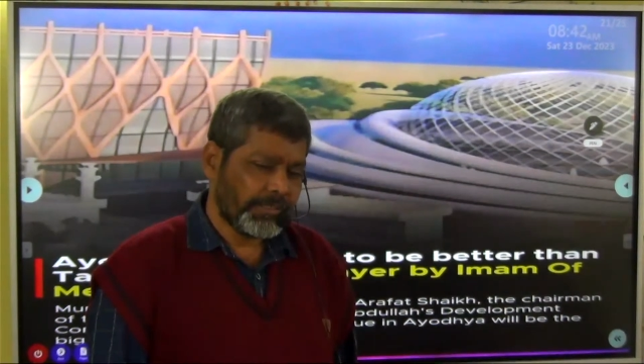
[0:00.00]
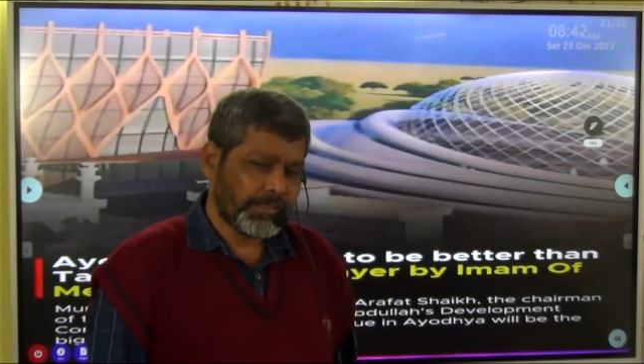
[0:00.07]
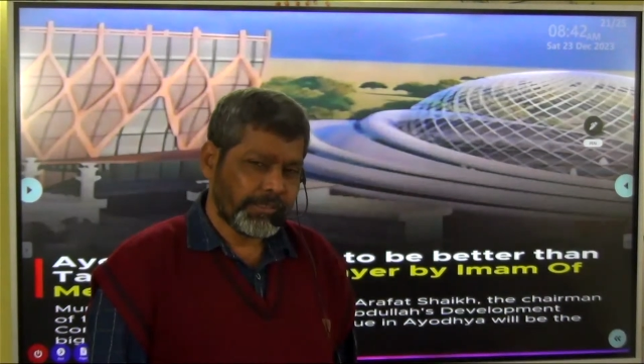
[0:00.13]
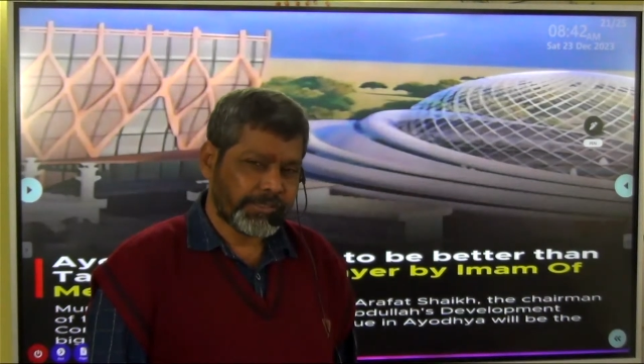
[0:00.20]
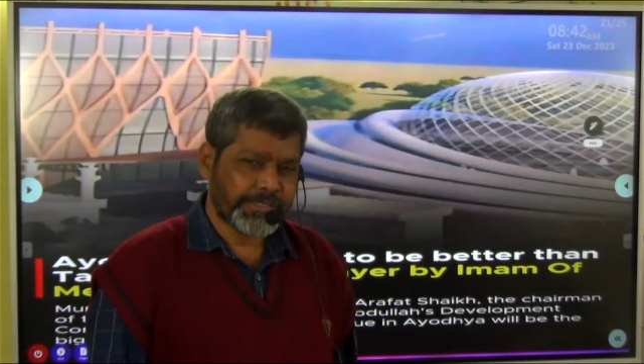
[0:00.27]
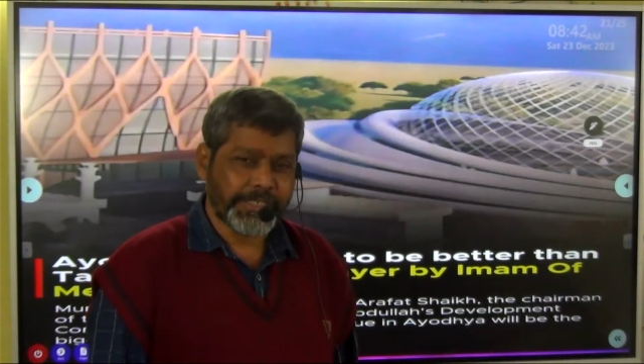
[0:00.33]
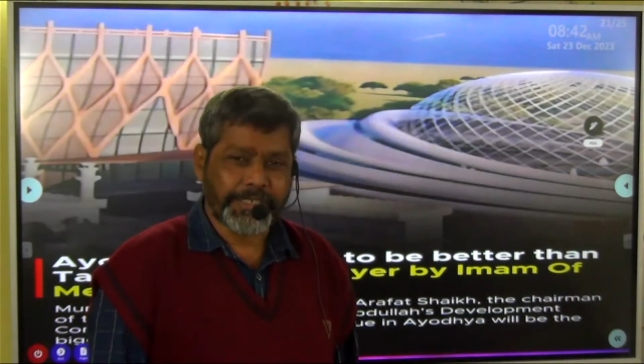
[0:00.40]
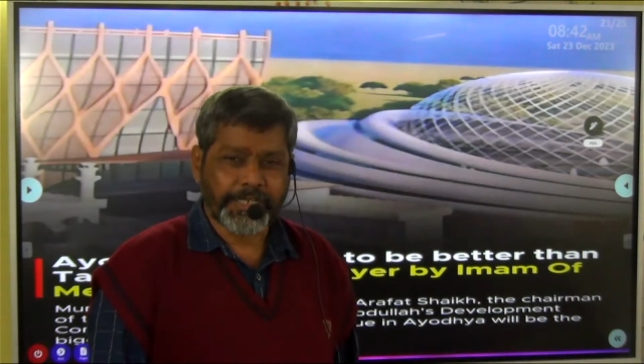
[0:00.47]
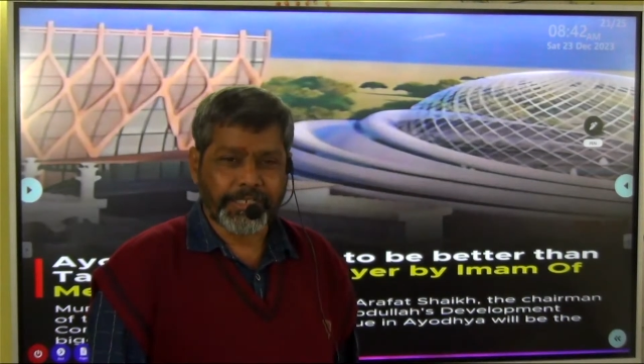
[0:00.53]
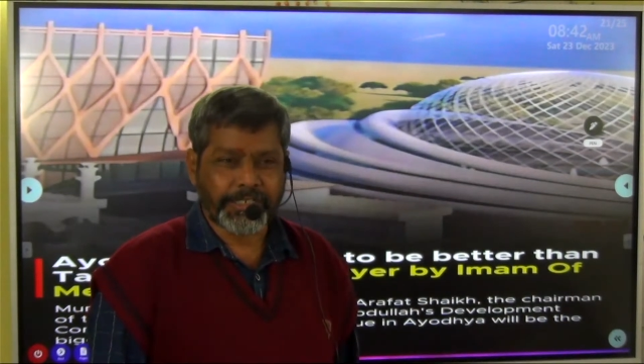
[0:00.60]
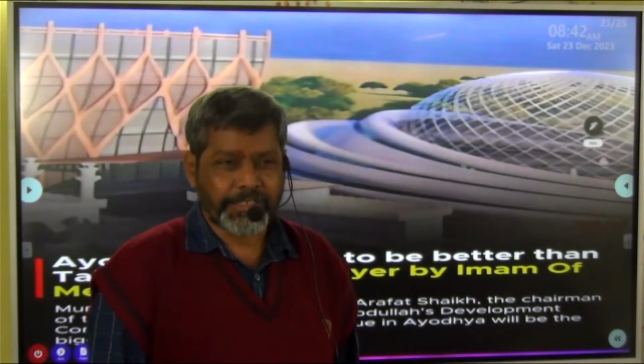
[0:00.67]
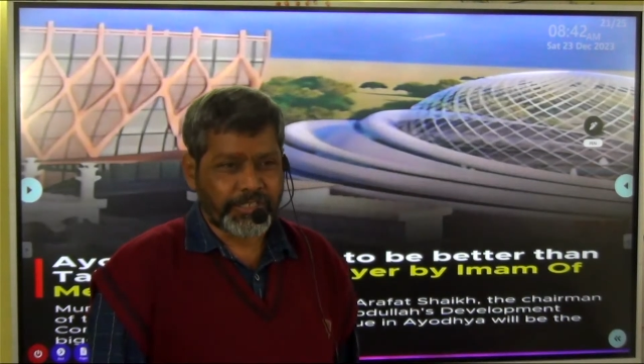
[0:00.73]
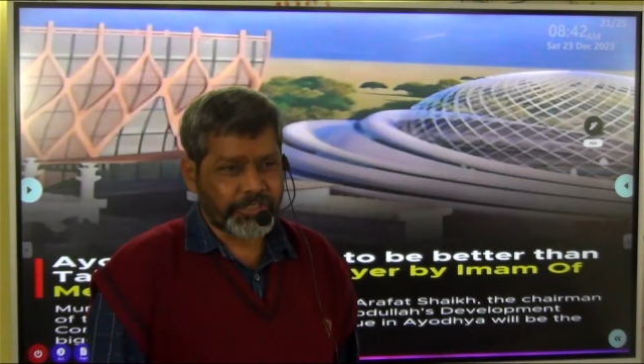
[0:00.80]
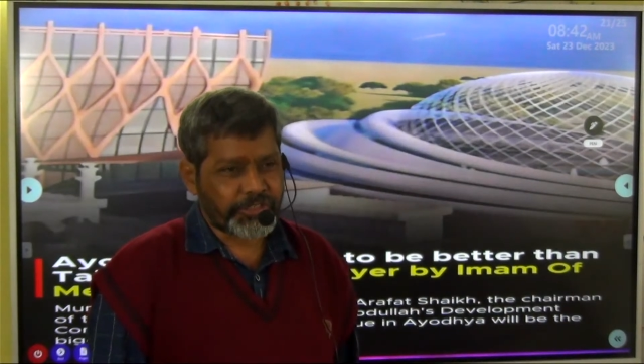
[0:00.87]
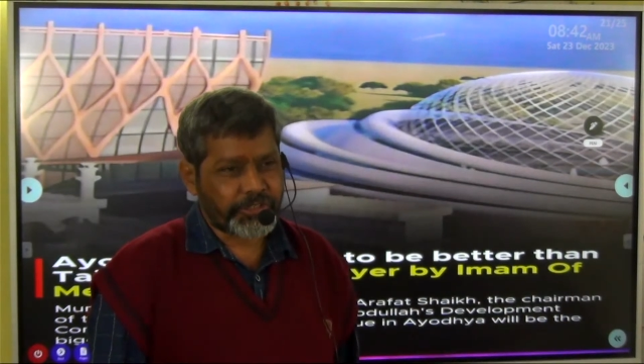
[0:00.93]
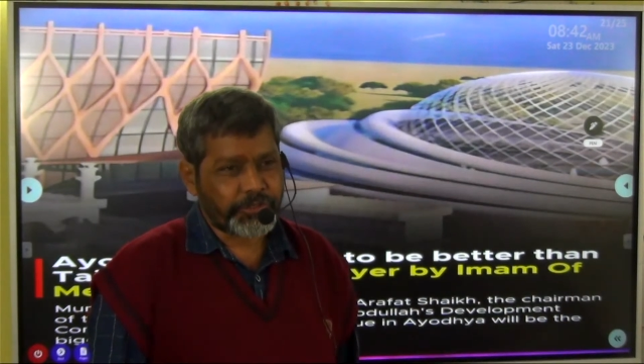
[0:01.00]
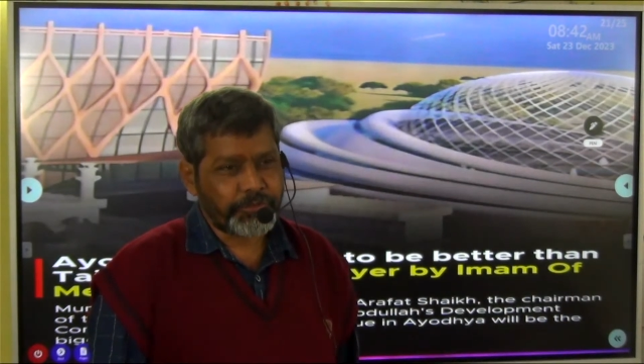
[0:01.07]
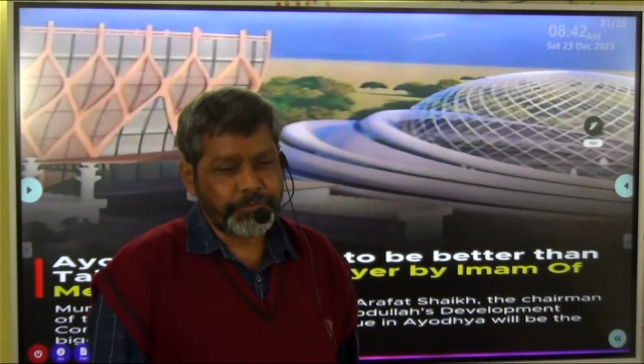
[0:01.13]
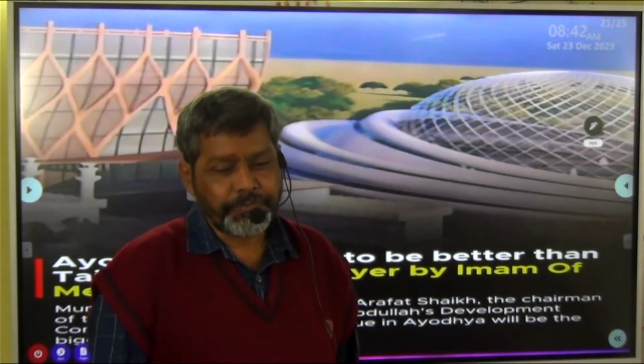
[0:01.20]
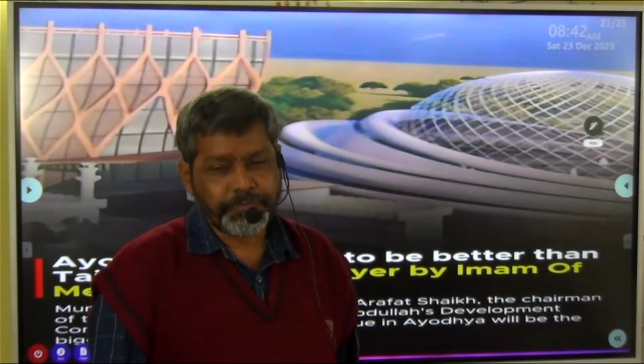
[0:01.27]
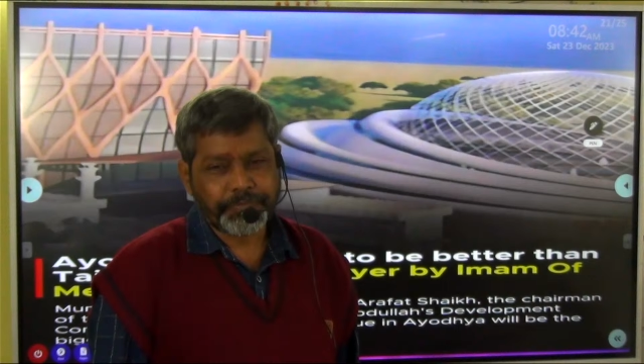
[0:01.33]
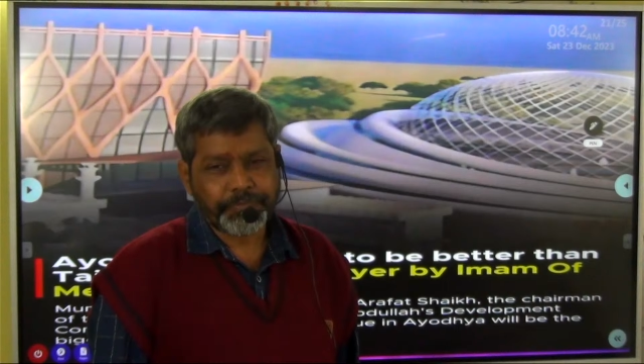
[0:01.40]
settle an issue
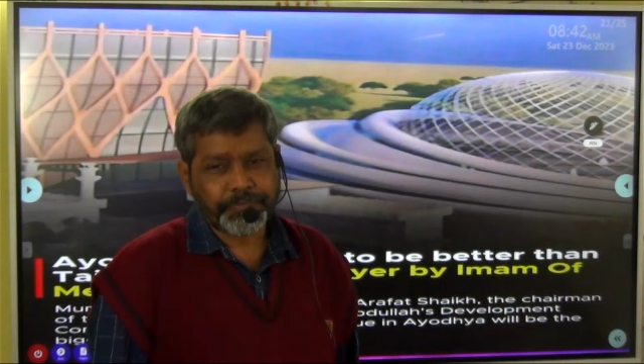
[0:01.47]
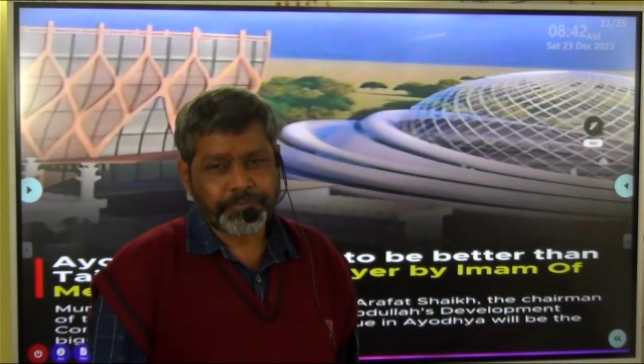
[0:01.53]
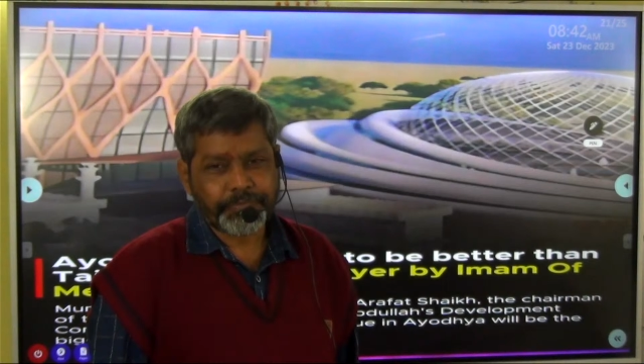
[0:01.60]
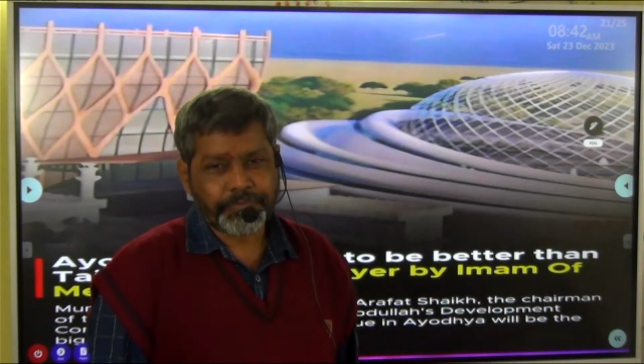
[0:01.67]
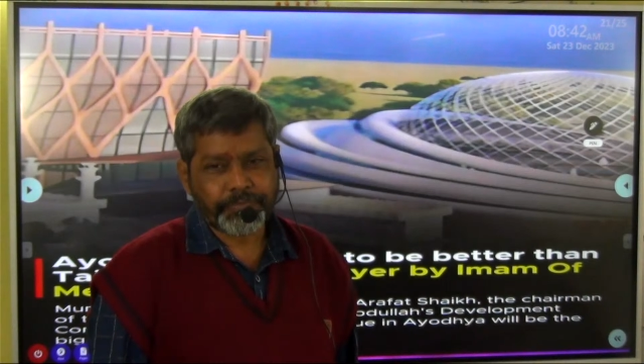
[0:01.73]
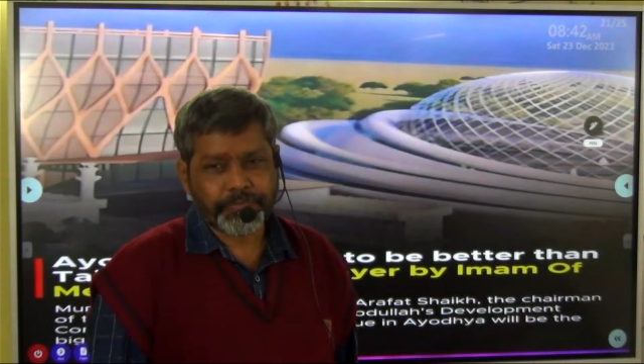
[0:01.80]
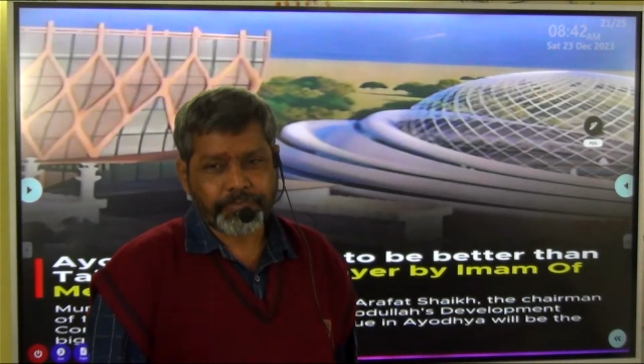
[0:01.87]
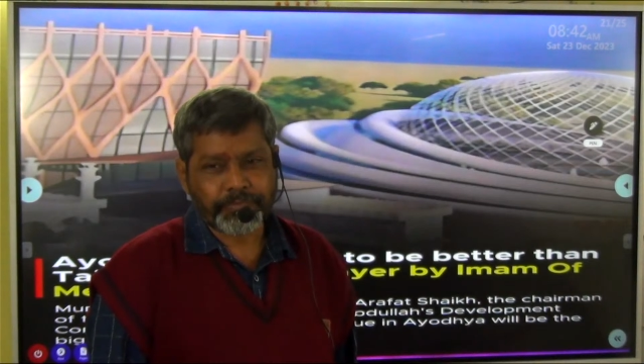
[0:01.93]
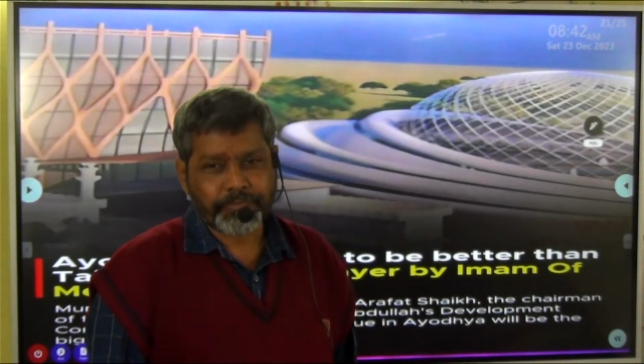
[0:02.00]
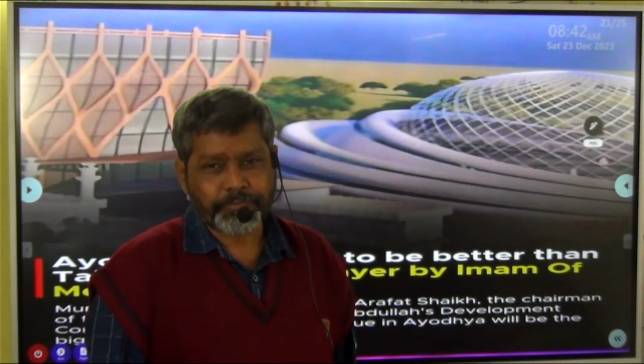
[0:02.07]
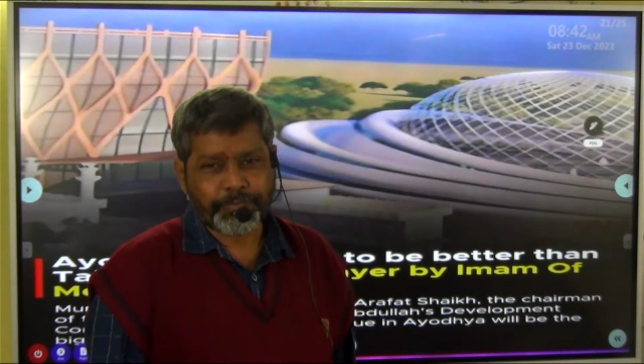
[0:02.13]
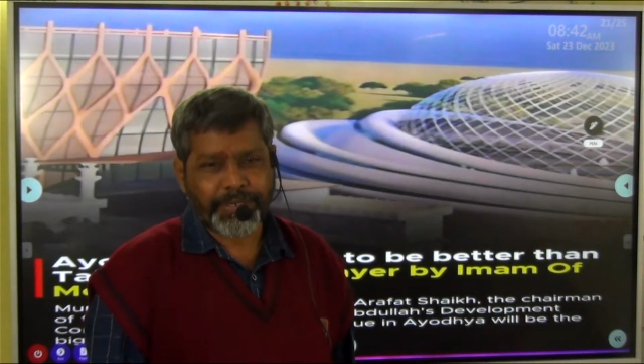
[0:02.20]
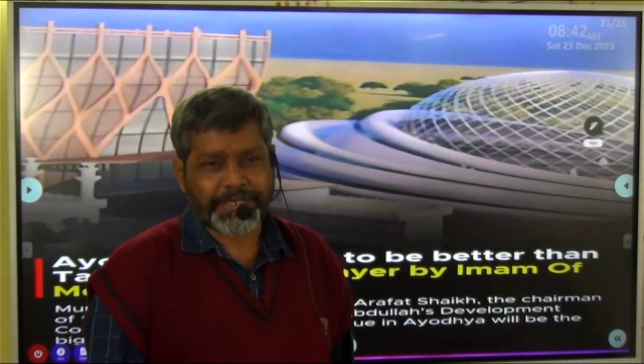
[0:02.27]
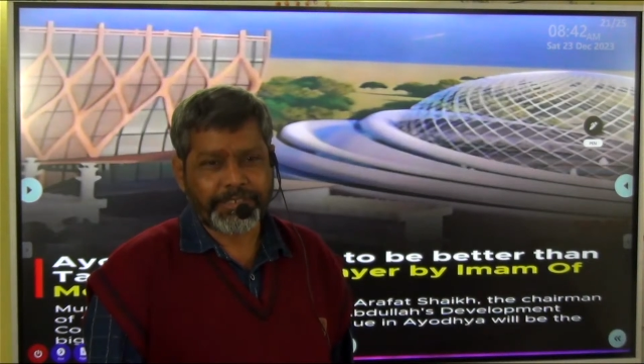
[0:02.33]
by